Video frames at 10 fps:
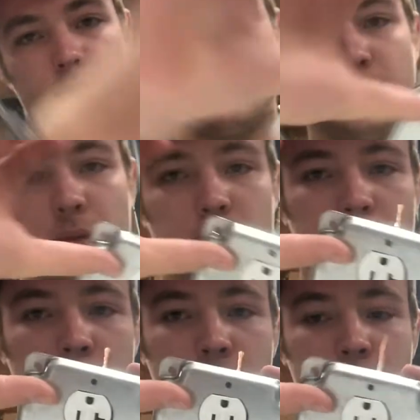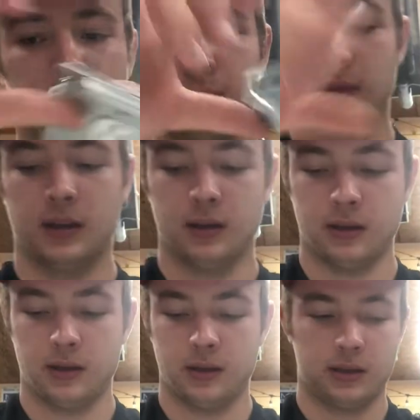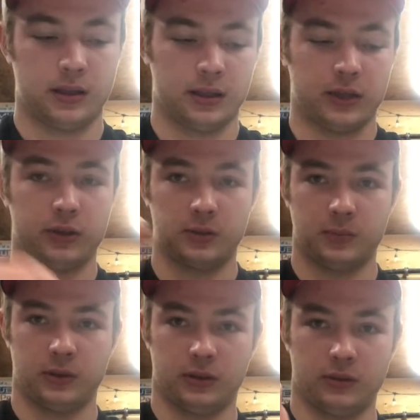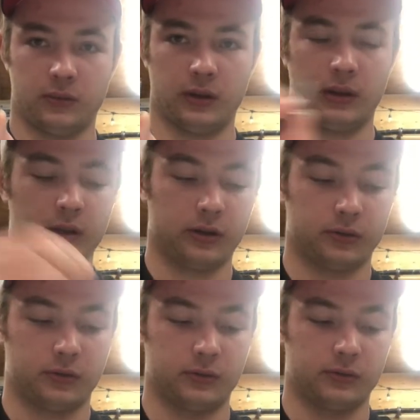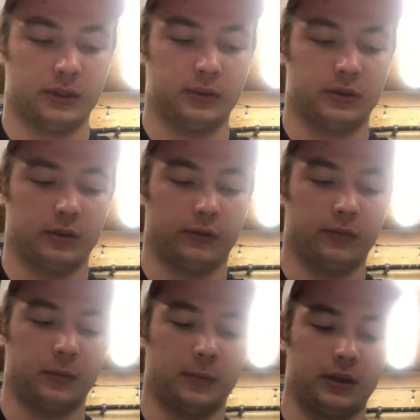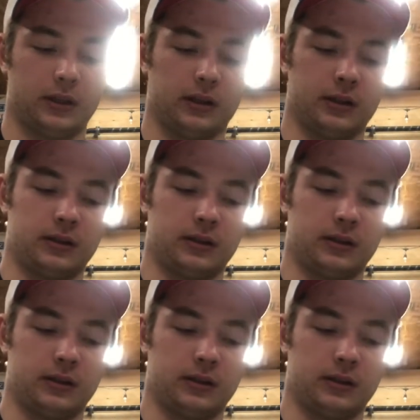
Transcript: Pop it on. I always put one of the long screws that we took from the plug,